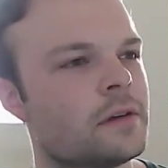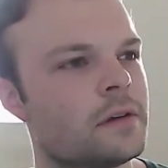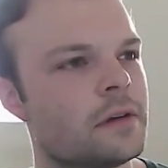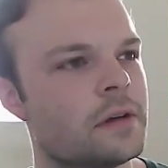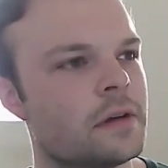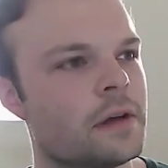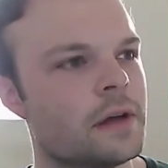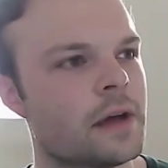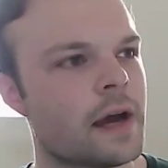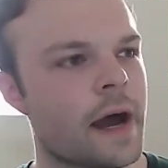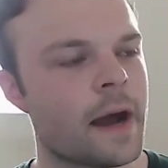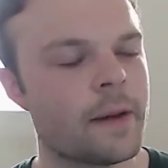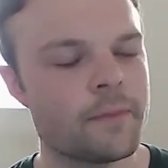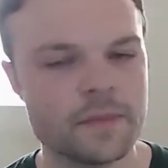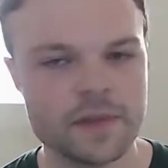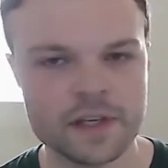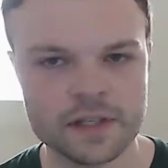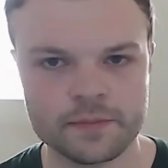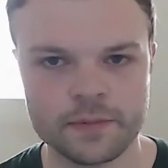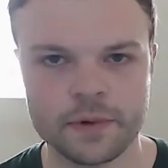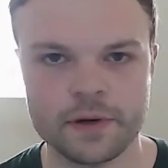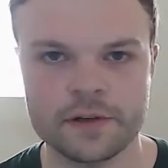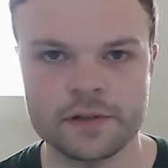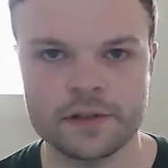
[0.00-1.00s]
I'm this
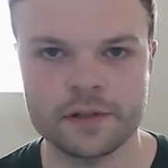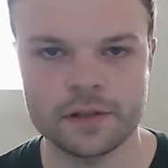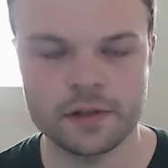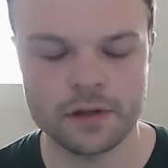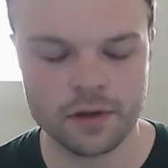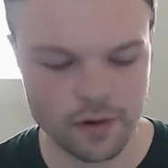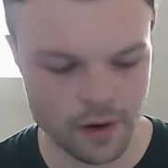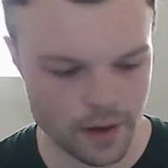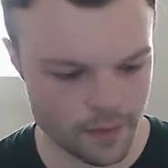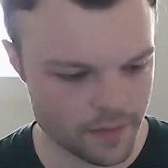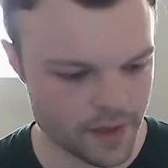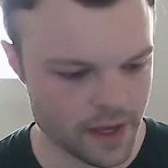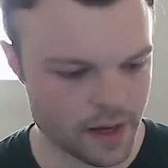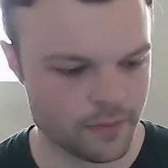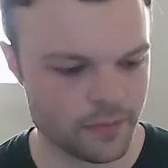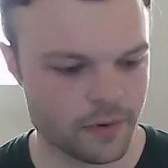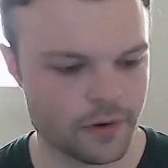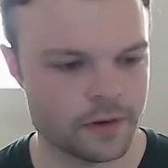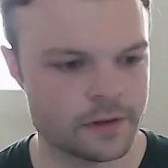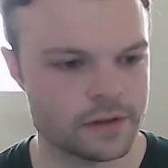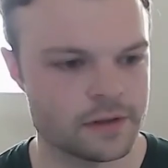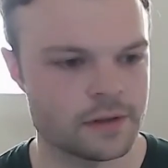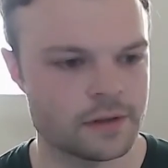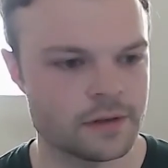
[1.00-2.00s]
person. No, I'm that
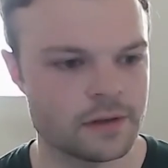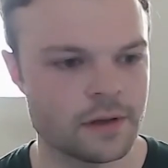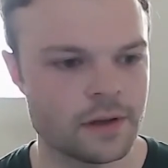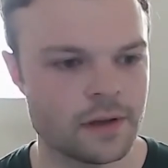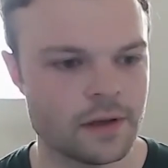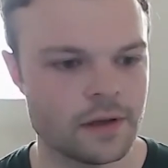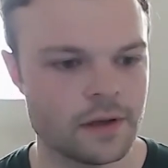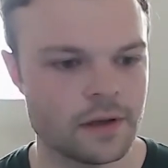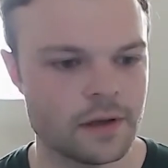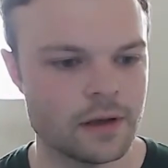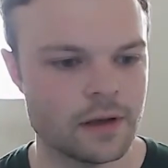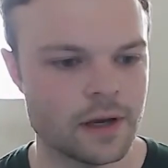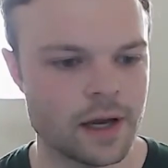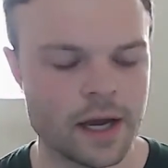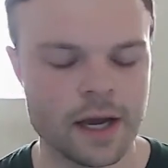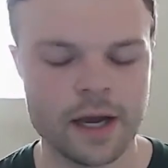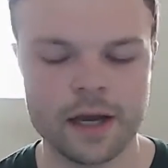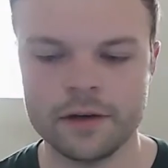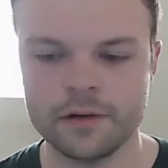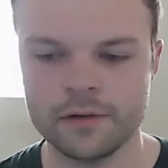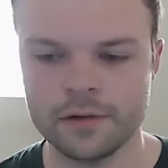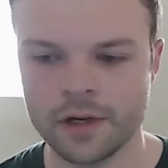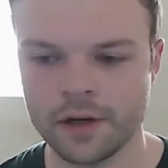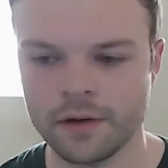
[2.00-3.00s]
person. I
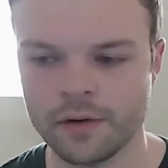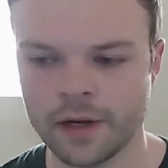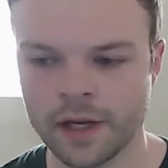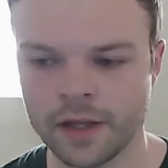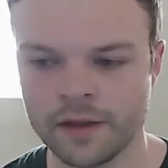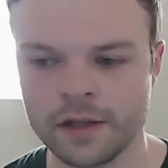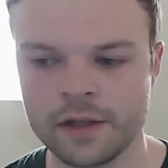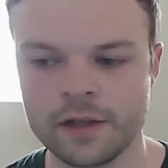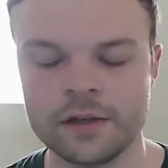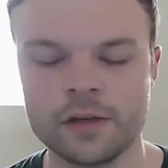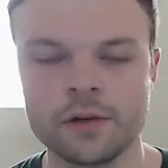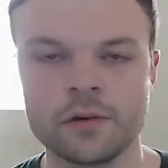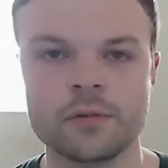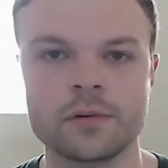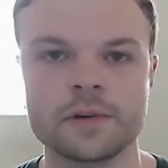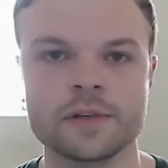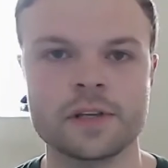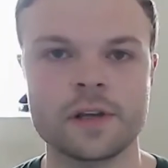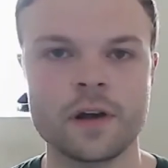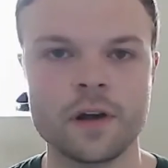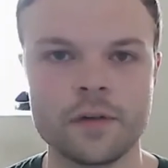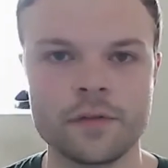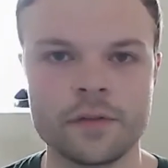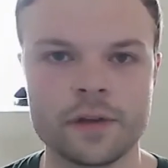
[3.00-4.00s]
don't know. And then you'll
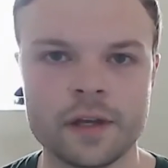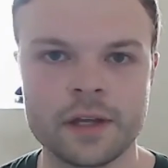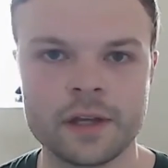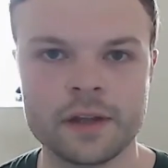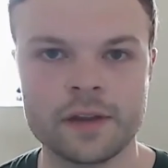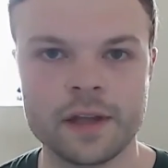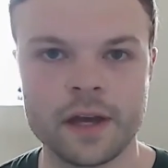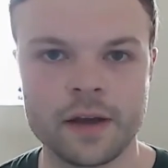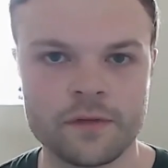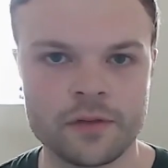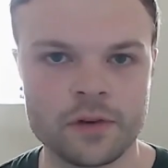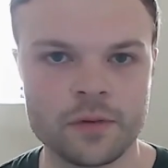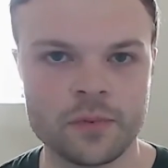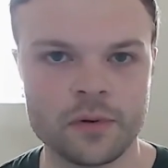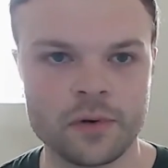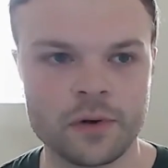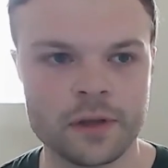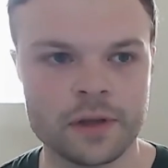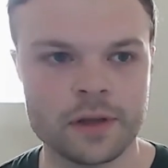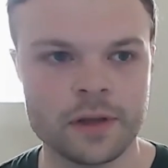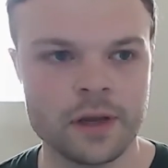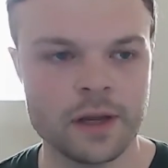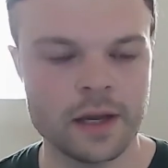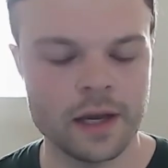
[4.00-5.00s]
resolve it in that
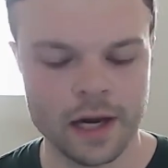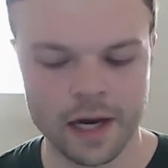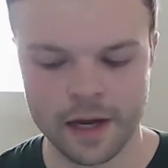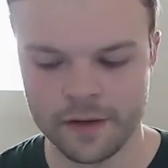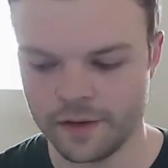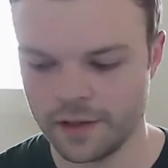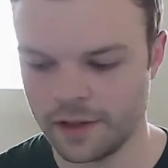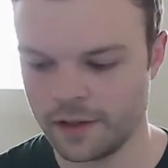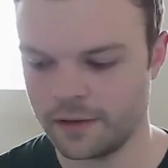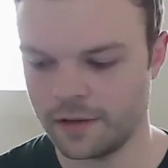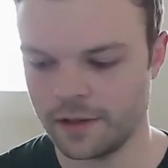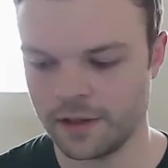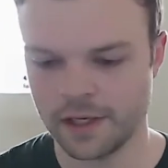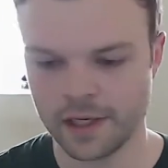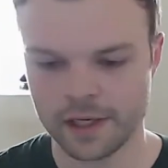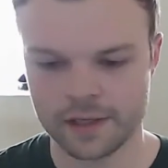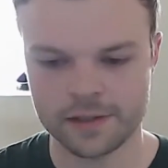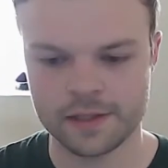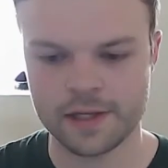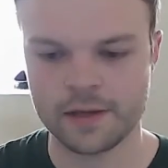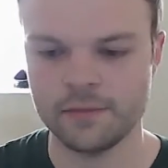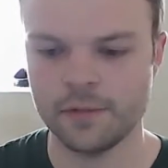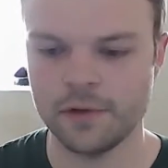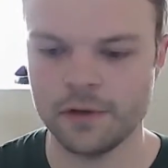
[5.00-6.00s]
viewpoint. And then the next
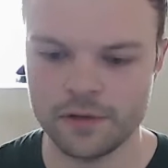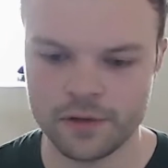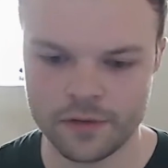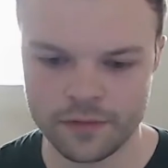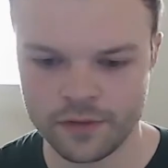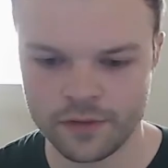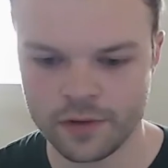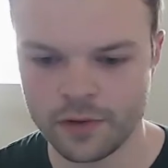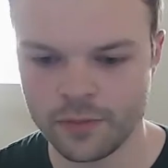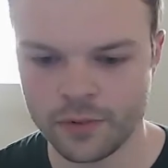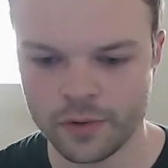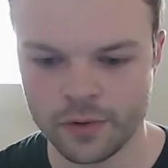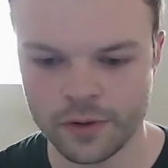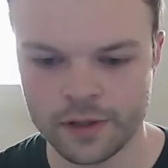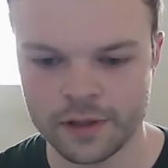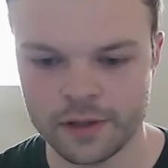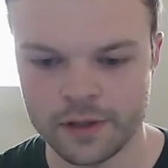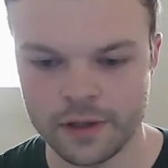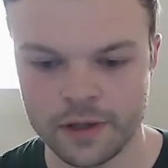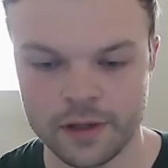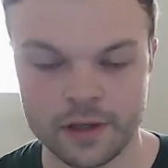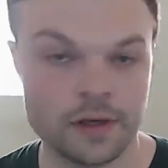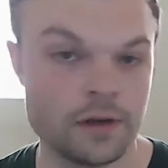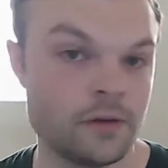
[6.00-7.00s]
time you're in their viewpoint,
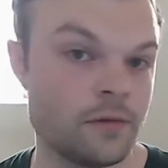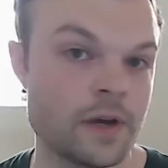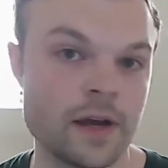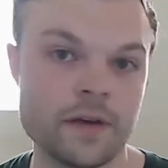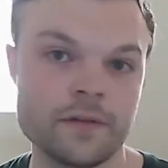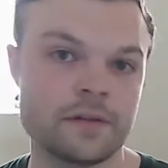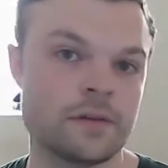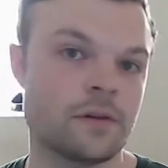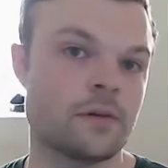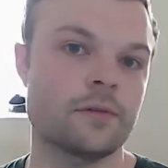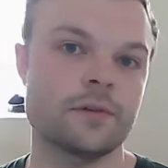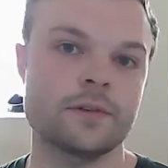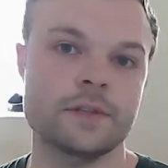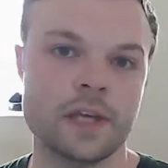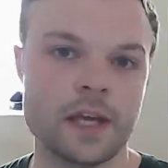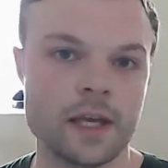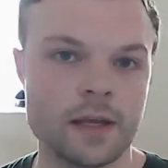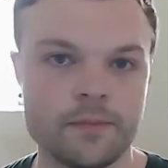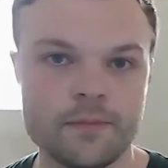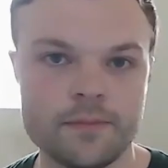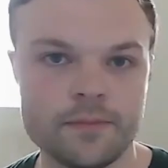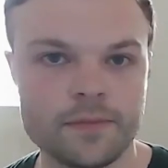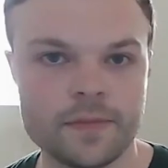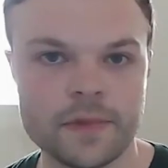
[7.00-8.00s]
you have the whole
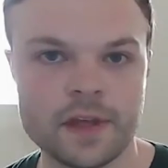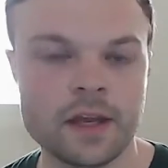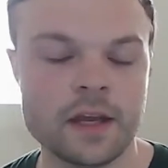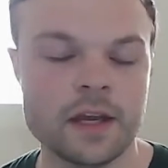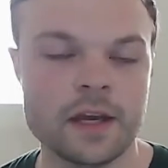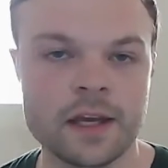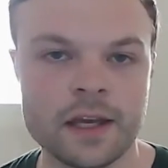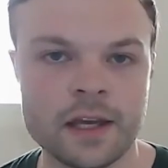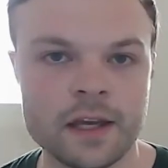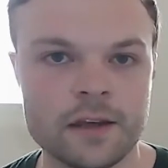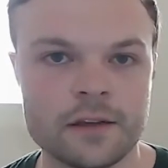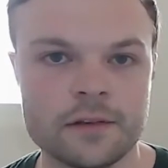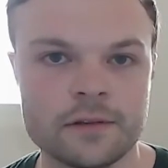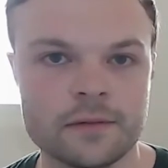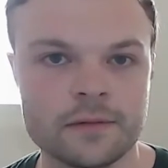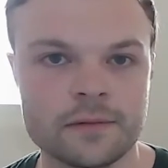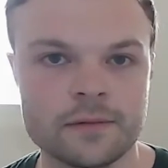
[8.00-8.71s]
same thing again.